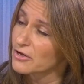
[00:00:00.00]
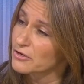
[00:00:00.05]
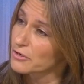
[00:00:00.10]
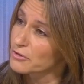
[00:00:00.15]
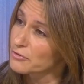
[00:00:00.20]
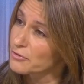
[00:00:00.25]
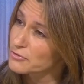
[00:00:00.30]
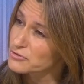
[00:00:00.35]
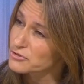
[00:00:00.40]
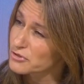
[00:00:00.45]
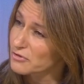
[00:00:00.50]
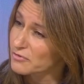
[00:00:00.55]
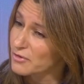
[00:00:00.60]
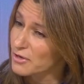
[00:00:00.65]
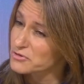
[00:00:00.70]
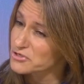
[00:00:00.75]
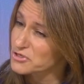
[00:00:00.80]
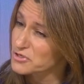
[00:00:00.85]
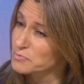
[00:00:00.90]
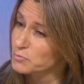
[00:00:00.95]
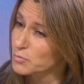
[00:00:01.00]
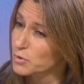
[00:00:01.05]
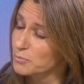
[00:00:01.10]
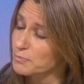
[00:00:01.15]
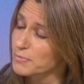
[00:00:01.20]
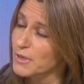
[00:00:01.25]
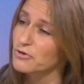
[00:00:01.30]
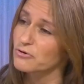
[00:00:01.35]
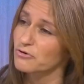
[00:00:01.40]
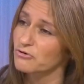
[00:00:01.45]
those small
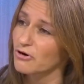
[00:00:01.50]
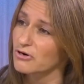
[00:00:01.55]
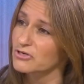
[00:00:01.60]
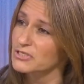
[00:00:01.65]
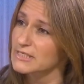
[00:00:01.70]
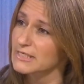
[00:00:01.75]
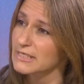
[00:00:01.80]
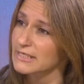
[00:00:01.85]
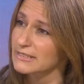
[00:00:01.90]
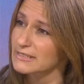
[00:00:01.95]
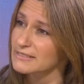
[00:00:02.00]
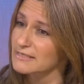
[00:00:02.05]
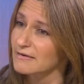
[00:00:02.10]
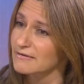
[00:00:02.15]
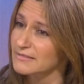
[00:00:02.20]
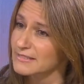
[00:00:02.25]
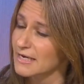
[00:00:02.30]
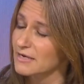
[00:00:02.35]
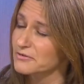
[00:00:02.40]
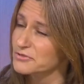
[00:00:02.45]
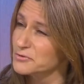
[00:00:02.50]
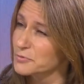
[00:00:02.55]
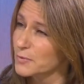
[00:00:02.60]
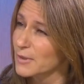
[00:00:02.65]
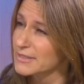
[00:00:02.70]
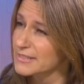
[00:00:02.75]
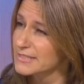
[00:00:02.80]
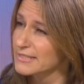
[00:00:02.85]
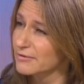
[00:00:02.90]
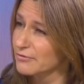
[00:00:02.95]
boat crossings are down
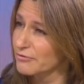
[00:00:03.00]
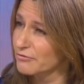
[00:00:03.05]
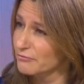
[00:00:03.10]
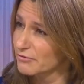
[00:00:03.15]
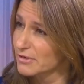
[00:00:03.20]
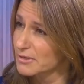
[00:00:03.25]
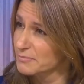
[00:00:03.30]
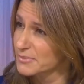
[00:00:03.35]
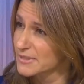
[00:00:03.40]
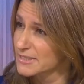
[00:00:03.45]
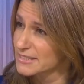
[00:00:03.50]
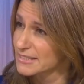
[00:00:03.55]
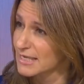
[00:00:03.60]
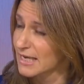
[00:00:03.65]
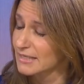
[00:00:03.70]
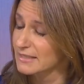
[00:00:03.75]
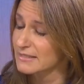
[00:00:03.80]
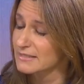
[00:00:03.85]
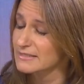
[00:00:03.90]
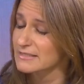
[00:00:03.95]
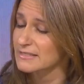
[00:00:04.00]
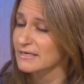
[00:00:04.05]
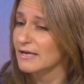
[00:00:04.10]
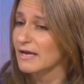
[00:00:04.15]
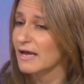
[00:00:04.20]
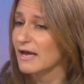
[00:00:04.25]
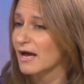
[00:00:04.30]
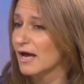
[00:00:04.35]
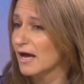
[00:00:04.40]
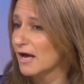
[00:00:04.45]
23%